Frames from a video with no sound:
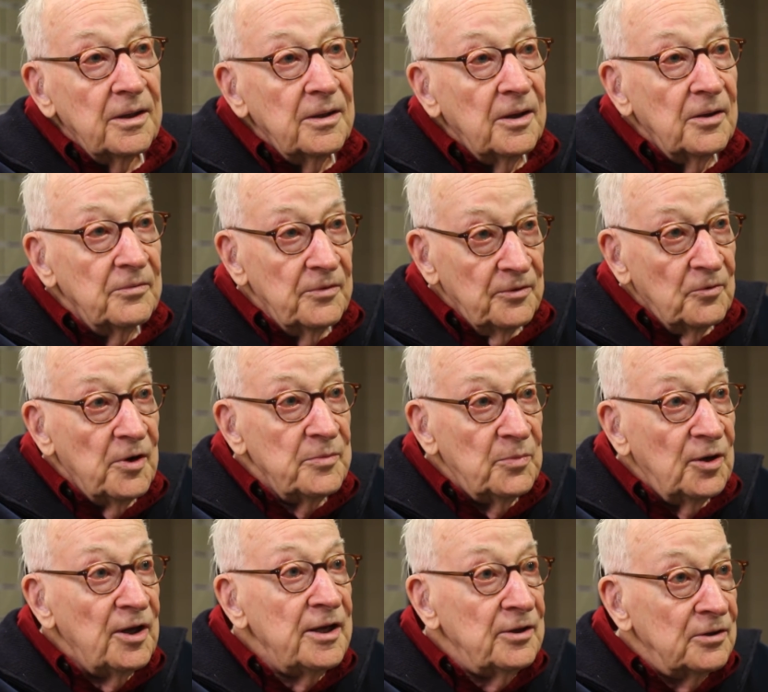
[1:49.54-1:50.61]
of the one
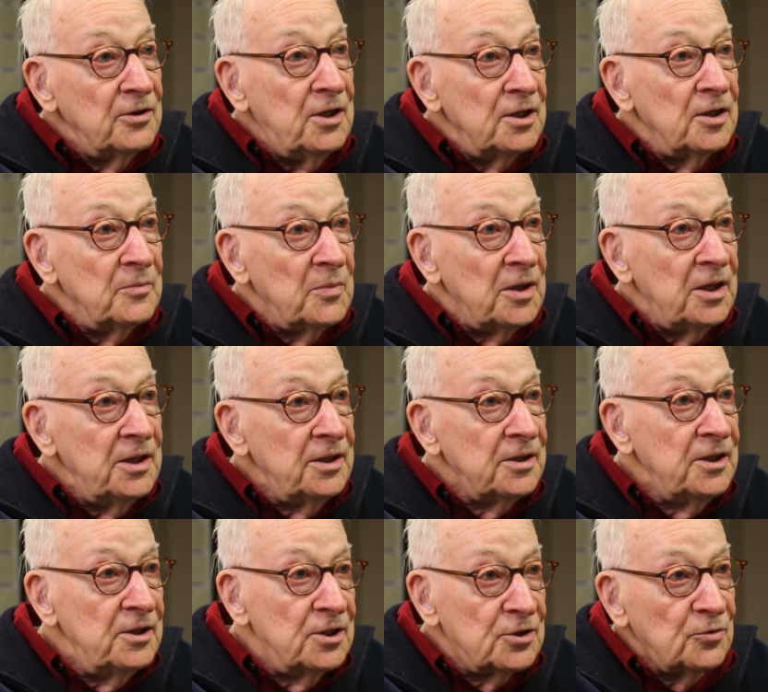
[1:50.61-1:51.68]
plane looking at me, and
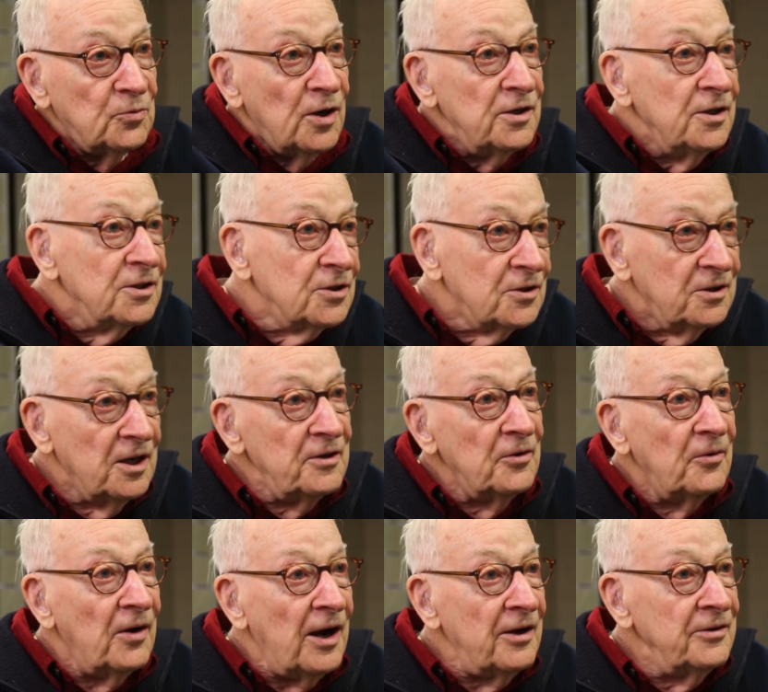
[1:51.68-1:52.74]
he swung his gun
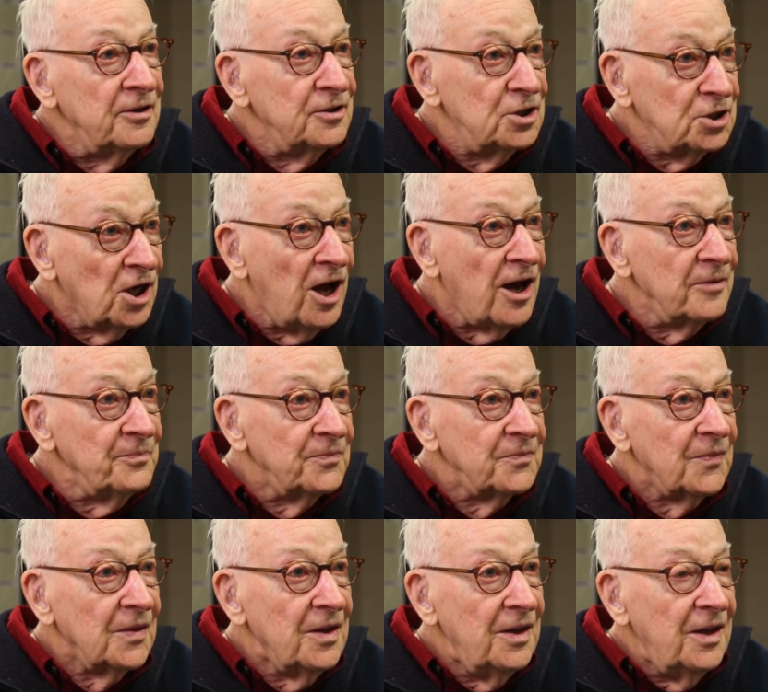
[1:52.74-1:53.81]
around and shot.
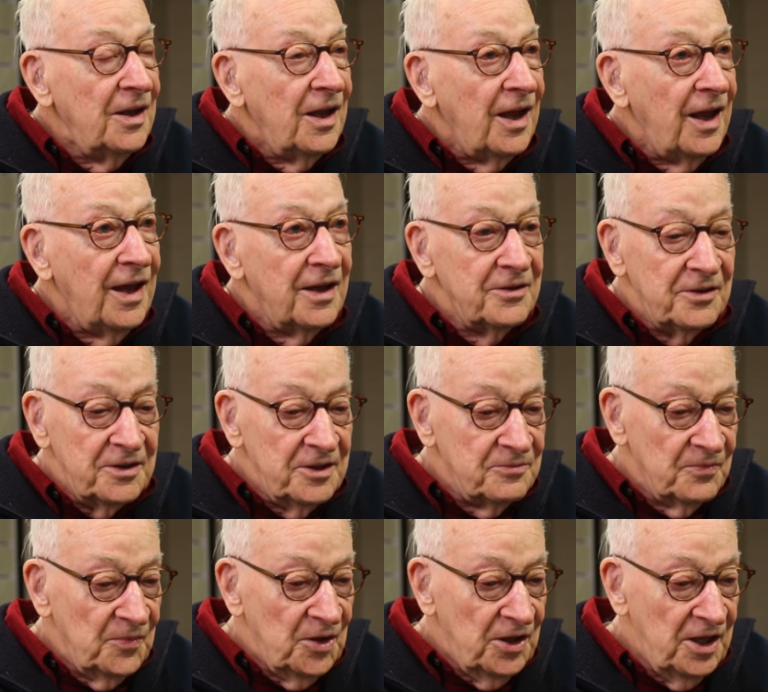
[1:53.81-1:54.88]
And it
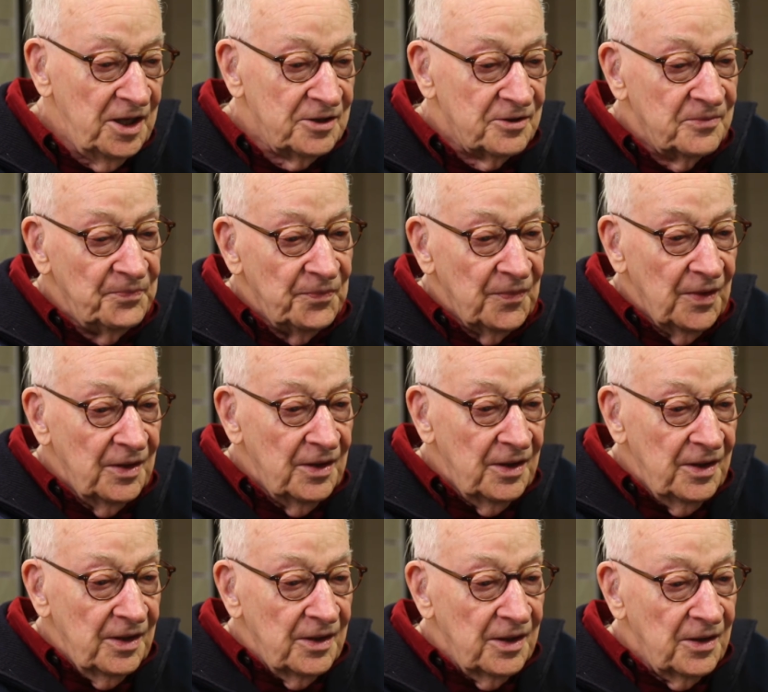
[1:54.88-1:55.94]
hit
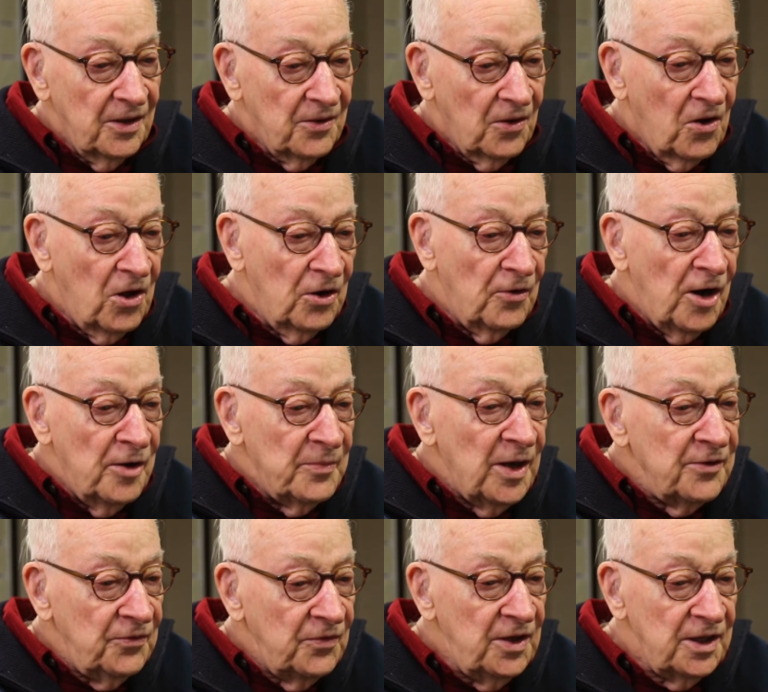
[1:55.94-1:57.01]
all around my
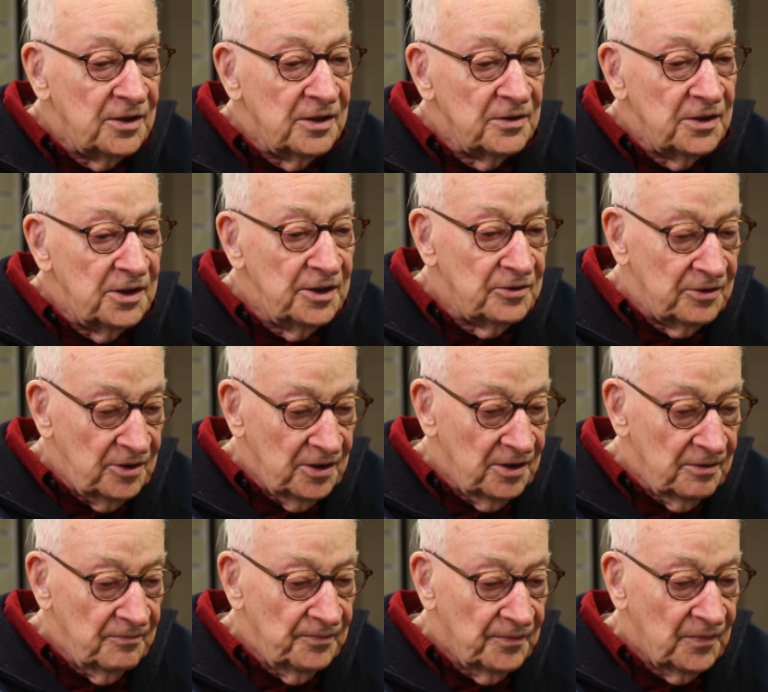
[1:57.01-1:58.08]
feet. It hit,
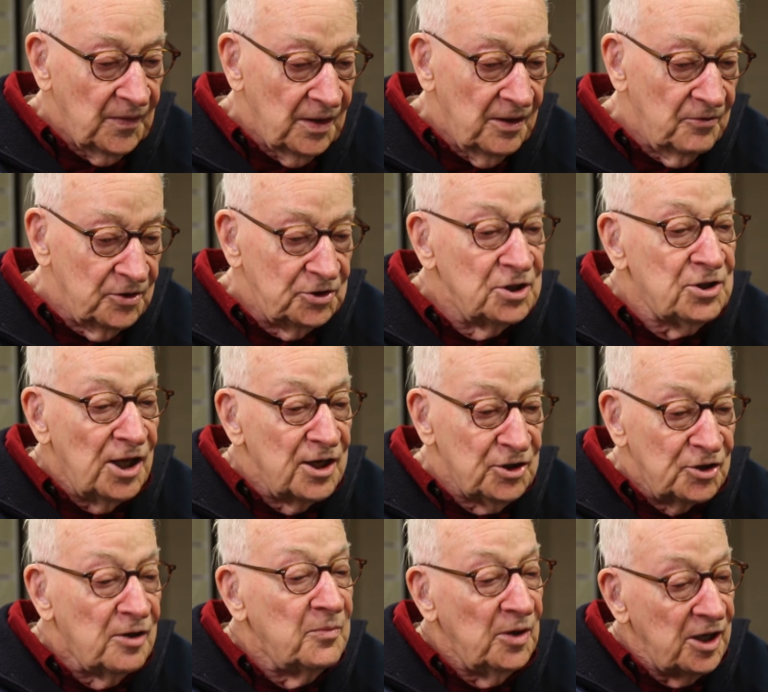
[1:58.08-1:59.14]
it was just like
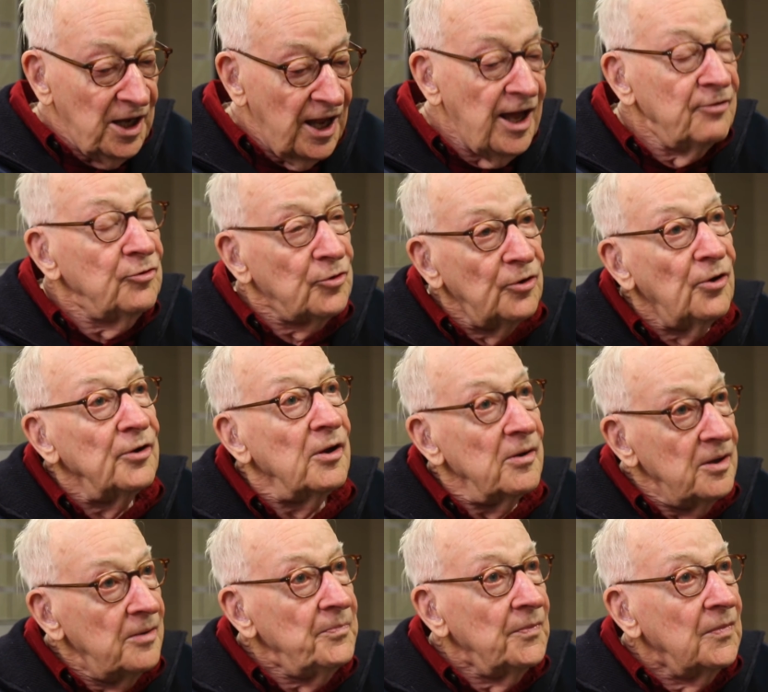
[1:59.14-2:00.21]
somebody had thrown
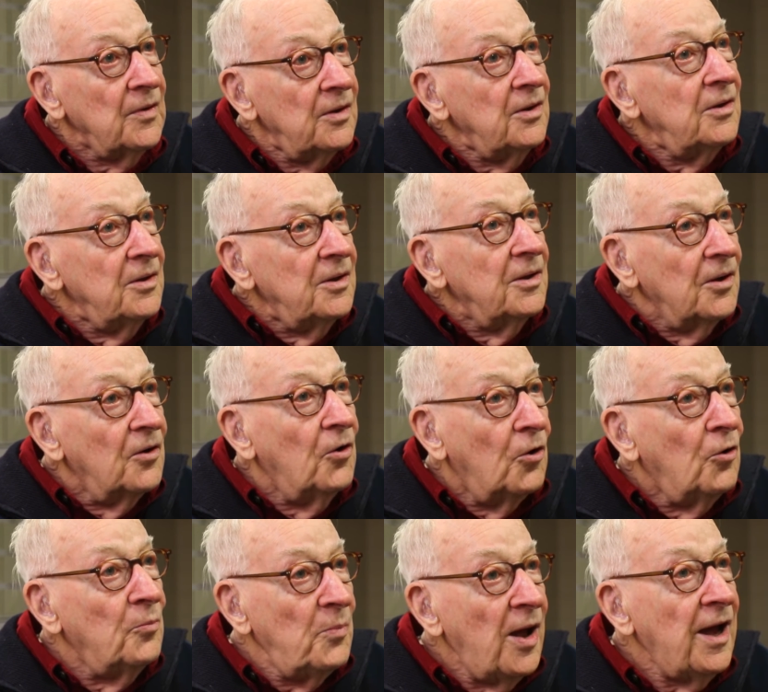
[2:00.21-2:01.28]
a
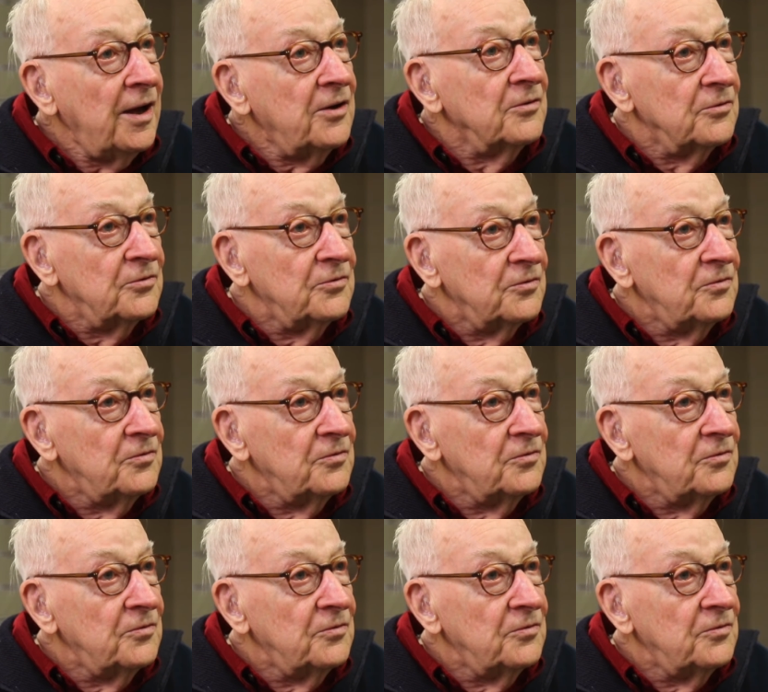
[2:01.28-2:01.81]
whole pack of